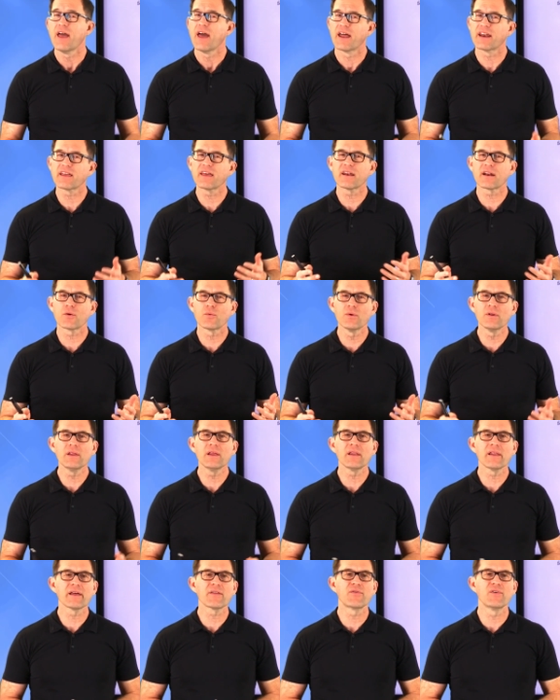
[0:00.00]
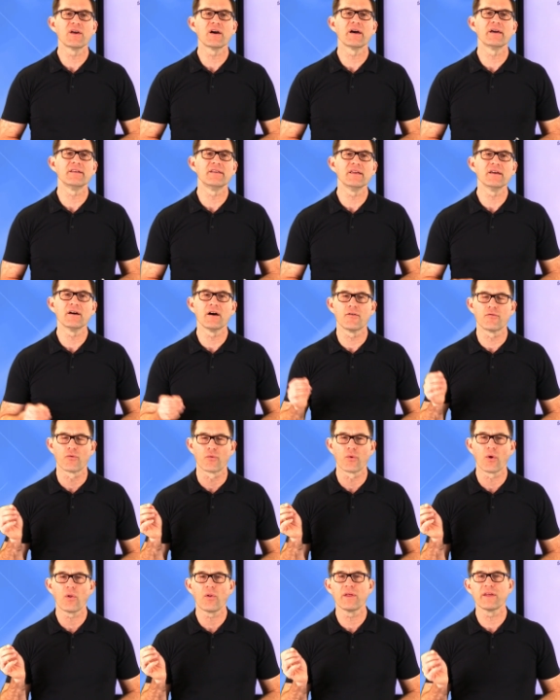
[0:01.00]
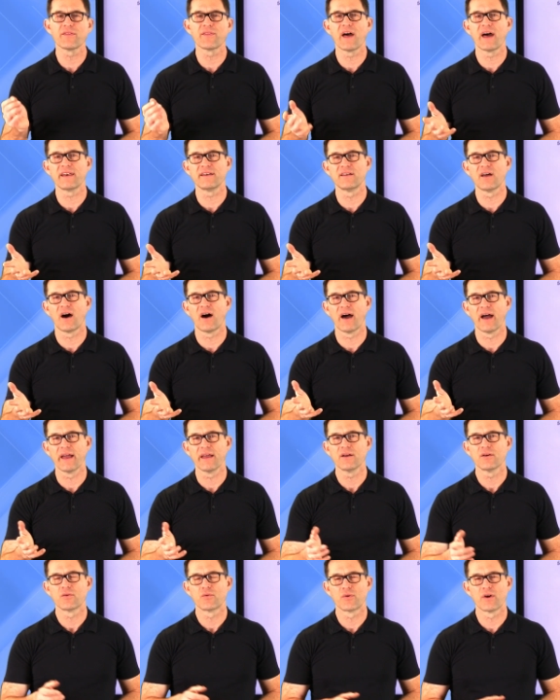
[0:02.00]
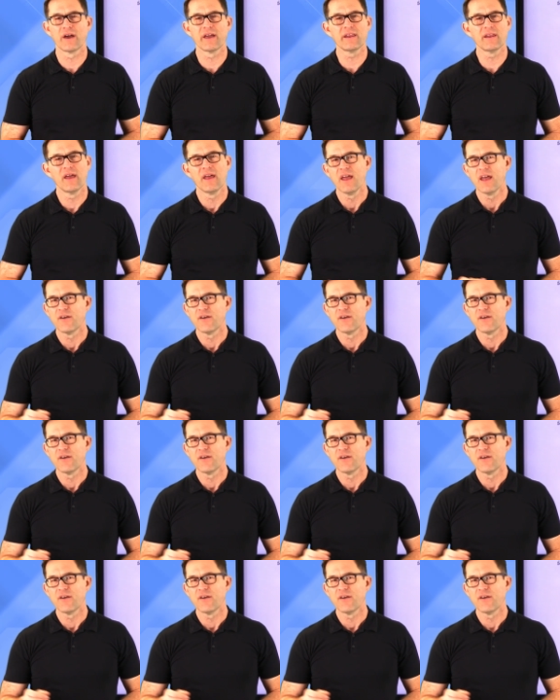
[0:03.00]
And again, I really like the idea of rolling that die, right?